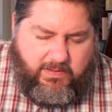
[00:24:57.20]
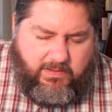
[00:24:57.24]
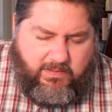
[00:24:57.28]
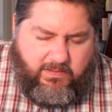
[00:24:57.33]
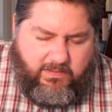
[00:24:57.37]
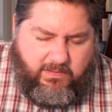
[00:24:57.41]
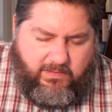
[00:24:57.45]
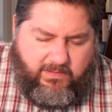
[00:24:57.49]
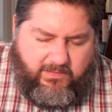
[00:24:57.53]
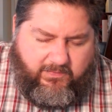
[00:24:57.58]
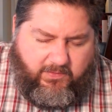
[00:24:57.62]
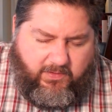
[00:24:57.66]

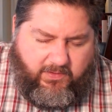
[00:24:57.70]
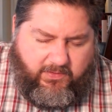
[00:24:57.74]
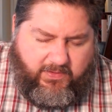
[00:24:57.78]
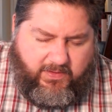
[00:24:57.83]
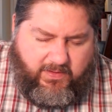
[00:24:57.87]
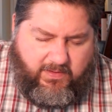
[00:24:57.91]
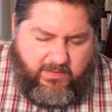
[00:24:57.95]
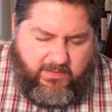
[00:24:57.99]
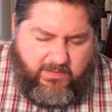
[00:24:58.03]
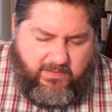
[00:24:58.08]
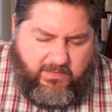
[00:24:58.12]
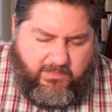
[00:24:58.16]
of all
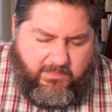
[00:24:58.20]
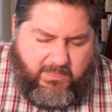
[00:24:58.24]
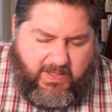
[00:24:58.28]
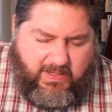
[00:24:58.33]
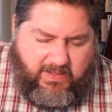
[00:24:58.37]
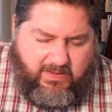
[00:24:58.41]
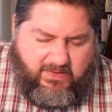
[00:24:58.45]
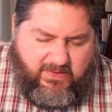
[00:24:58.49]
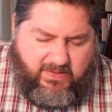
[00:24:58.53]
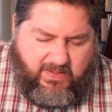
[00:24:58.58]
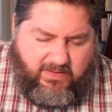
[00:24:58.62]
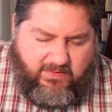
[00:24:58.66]
the, the
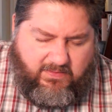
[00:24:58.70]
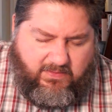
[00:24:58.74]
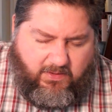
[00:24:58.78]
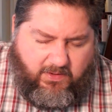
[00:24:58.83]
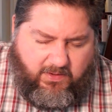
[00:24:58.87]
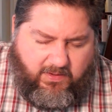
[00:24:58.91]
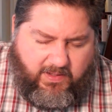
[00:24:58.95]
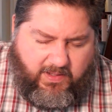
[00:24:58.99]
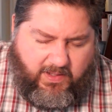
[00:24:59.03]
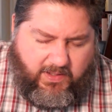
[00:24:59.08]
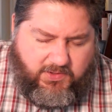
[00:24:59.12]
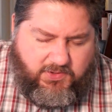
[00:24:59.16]
many sins that
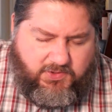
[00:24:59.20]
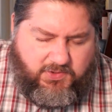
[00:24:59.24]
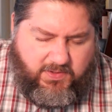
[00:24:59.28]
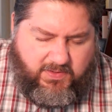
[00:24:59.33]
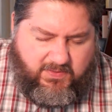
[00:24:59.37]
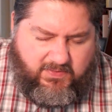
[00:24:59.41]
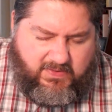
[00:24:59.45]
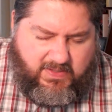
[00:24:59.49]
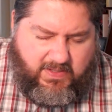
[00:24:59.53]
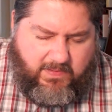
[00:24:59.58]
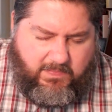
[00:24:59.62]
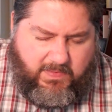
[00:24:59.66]
our country
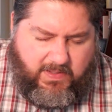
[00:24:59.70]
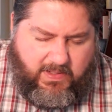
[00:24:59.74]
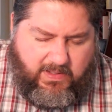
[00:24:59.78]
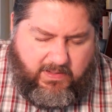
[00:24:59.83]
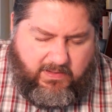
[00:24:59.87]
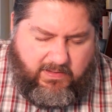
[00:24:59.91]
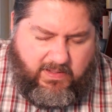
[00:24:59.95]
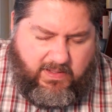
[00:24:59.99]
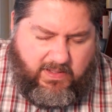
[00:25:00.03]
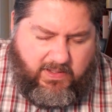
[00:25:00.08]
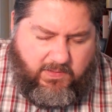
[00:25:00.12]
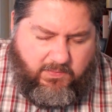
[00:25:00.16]
has
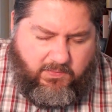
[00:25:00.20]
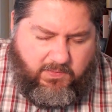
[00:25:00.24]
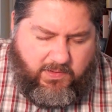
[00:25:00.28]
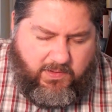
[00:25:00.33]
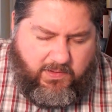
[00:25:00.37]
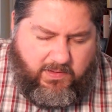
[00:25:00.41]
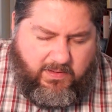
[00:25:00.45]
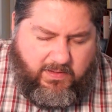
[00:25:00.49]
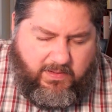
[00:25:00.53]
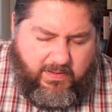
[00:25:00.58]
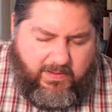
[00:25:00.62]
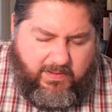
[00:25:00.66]
committed, that you
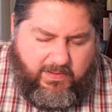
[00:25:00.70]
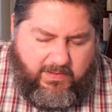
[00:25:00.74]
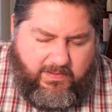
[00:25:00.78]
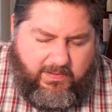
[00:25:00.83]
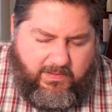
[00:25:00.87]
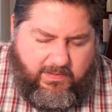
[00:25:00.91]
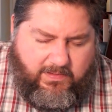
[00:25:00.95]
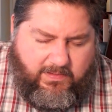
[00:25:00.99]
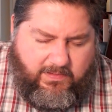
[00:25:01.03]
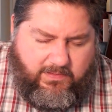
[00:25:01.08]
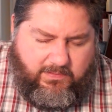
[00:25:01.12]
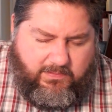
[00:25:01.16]
would
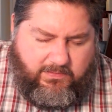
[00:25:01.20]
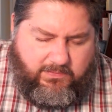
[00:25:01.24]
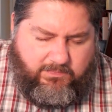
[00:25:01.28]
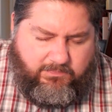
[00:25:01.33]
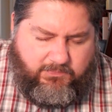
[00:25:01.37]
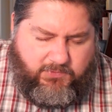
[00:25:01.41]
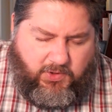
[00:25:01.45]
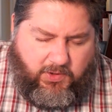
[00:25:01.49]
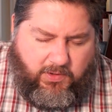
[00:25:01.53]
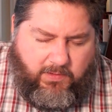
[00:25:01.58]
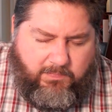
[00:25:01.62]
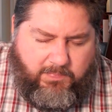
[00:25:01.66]

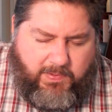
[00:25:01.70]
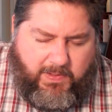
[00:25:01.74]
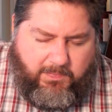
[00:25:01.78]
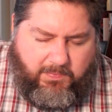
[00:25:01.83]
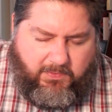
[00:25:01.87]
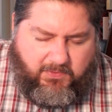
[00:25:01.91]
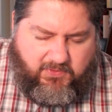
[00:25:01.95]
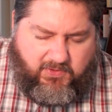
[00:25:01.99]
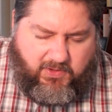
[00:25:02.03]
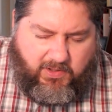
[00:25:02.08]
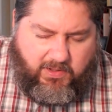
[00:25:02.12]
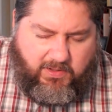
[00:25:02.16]
turn
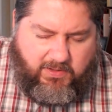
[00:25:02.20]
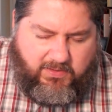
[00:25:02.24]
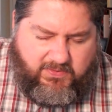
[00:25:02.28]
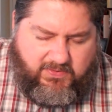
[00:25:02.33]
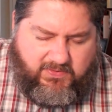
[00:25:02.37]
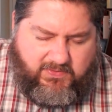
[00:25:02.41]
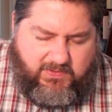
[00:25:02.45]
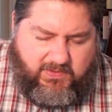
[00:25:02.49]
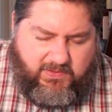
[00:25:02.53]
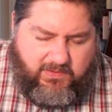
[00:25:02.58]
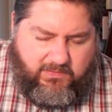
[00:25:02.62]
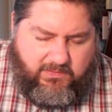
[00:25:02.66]
people's
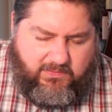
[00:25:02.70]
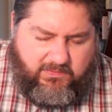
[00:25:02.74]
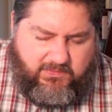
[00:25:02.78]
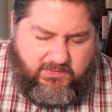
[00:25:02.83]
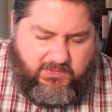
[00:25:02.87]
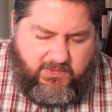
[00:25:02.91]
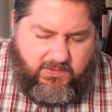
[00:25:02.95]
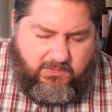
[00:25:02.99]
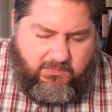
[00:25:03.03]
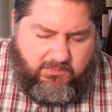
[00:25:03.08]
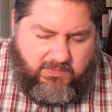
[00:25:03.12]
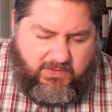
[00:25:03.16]
hearts to,
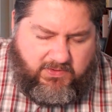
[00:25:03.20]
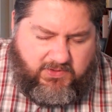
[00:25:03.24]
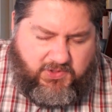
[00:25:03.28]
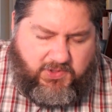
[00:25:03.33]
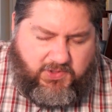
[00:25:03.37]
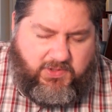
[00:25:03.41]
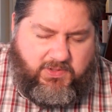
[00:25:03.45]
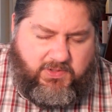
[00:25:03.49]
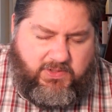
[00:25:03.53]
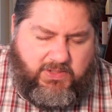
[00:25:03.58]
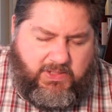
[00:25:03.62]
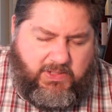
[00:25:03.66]
to
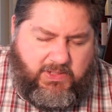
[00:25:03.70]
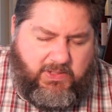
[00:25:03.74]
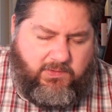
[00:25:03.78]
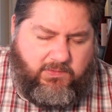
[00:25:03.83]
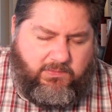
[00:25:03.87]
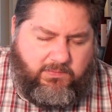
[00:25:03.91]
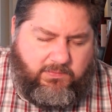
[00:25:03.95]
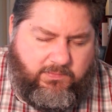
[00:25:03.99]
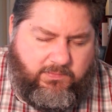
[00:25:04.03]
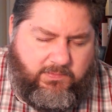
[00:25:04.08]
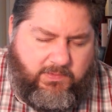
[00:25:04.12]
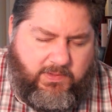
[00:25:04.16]
return to
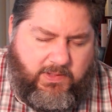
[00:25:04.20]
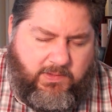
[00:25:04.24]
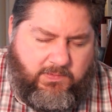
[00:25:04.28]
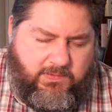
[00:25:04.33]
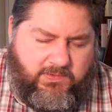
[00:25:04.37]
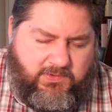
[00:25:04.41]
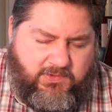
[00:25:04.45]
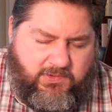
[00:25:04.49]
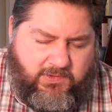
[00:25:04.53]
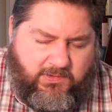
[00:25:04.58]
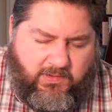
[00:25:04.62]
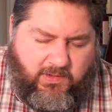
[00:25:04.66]
you, you
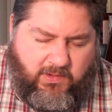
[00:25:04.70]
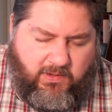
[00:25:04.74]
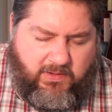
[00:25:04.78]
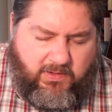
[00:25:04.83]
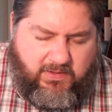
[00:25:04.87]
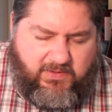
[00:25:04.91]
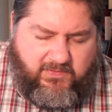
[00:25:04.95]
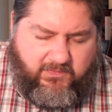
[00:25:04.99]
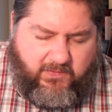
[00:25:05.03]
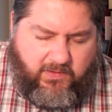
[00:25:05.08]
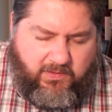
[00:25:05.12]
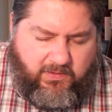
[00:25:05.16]
would turn the
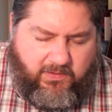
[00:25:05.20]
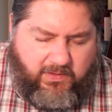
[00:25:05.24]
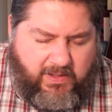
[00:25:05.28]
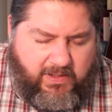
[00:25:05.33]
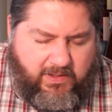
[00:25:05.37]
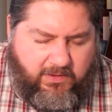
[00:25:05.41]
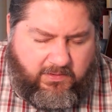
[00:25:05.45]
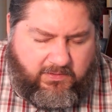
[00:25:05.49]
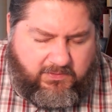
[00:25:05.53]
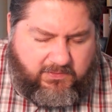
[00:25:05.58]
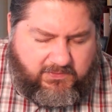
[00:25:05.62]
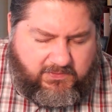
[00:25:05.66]
hearts of our
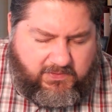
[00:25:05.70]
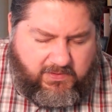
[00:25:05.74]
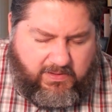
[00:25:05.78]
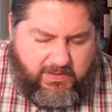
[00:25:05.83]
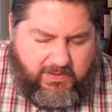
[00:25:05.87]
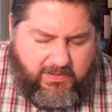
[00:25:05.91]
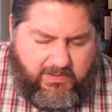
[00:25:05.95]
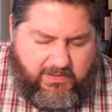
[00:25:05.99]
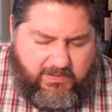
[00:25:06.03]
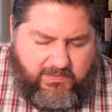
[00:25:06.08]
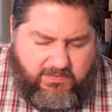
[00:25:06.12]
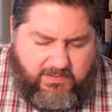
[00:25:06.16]
leaders
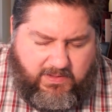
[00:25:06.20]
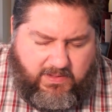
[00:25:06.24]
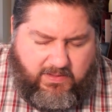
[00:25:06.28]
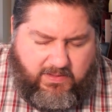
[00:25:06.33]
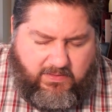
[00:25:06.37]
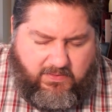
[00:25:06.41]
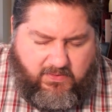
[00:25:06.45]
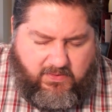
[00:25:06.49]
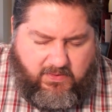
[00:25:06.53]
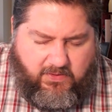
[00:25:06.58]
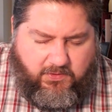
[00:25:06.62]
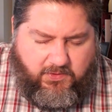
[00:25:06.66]
to
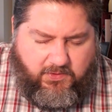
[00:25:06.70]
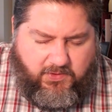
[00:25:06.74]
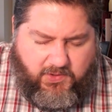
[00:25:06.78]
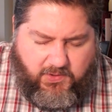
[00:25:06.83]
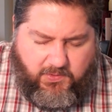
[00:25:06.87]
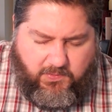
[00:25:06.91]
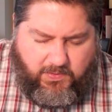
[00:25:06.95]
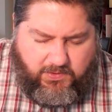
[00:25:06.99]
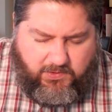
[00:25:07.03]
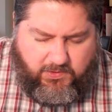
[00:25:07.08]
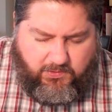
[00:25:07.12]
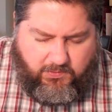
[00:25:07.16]
consider
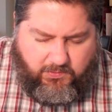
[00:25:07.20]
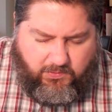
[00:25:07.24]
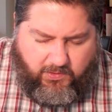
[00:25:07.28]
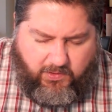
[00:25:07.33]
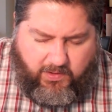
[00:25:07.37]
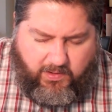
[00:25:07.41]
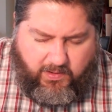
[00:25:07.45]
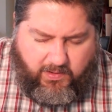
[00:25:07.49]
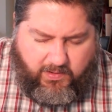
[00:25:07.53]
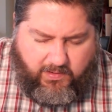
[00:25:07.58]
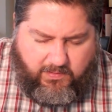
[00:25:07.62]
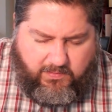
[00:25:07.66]
you and your
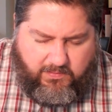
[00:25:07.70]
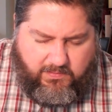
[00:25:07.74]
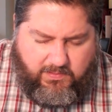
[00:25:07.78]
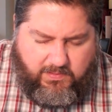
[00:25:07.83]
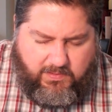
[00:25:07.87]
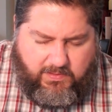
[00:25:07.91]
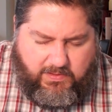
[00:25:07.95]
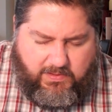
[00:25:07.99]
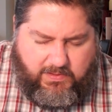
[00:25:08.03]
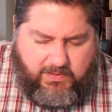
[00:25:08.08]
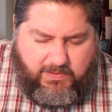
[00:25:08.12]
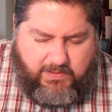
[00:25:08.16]
law,
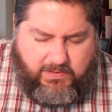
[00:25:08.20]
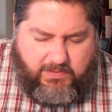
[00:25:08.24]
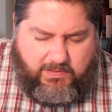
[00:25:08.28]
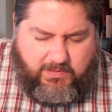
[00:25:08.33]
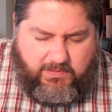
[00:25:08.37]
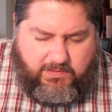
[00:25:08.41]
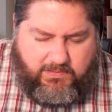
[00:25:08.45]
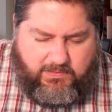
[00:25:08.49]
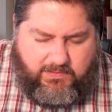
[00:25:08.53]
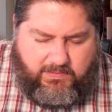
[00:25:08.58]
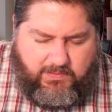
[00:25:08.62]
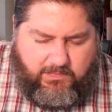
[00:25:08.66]

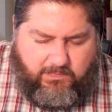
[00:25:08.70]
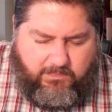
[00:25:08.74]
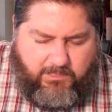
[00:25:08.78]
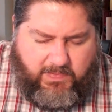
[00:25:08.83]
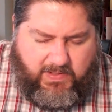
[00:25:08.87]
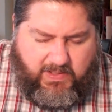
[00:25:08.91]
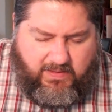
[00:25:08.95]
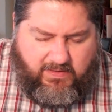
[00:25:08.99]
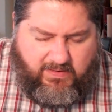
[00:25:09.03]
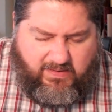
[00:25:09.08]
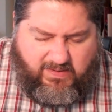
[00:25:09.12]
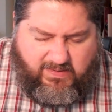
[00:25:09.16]
to
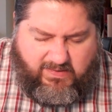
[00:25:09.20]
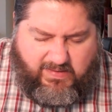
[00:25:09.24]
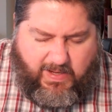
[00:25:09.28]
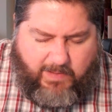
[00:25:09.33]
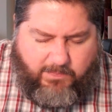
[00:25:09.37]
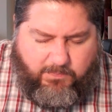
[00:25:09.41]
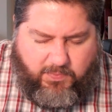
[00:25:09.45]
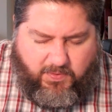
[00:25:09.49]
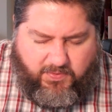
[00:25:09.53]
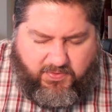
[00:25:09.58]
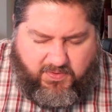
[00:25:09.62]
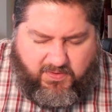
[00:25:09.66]
be in
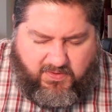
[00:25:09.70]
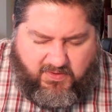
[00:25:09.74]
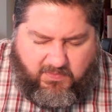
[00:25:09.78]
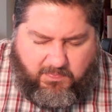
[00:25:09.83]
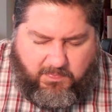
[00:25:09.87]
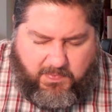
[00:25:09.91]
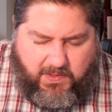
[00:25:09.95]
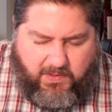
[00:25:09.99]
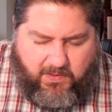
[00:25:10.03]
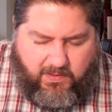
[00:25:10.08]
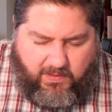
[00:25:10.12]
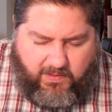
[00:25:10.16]
step with the
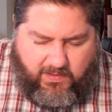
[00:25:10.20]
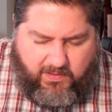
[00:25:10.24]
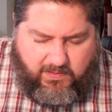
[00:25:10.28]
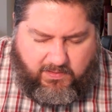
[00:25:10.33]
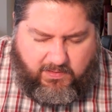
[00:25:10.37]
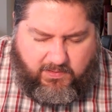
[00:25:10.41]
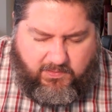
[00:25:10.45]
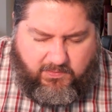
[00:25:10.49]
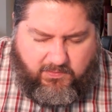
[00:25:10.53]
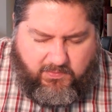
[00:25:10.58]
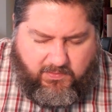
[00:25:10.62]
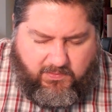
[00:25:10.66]
Spirit and to
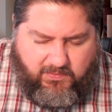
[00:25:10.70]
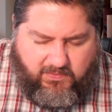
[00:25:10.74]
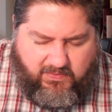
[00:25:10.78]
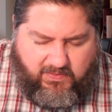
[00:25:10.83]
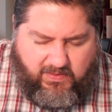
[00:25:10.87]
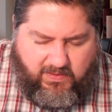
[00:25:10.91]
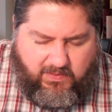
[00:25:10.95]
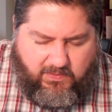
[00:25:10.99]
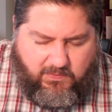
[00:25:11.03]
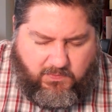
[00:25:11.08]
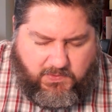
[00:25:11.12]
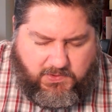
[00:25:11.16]
do those
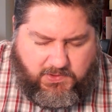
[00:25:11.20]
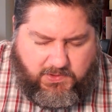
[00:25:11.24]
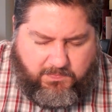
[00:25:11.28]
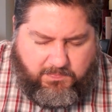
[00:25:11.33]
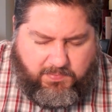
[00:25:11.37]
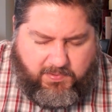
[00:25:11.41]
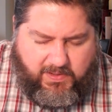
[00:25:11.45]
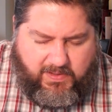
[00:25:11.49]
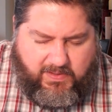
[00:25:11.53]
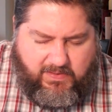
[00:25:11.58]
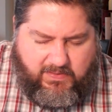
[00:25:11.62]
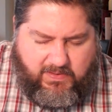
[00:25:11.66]
things which are
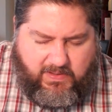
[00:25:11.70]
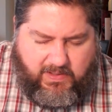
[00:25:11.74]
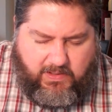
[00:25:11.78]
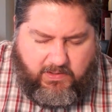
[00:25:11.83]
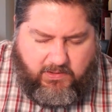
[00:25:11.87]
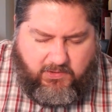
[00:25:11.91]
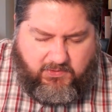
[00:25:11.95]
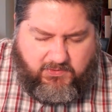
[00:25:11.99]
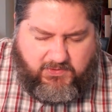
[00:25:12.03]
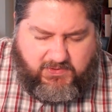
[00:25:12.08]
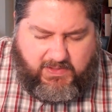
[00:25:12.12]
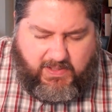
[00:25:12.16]
pleasing in
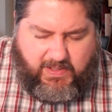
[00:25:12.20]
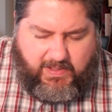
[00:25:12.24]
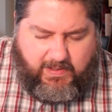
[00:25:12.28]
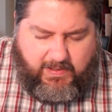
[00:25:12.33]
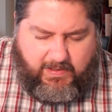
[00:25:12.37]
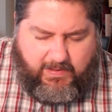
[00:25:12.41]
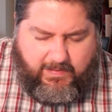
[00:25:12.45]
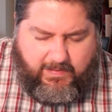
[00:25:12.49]
your sight.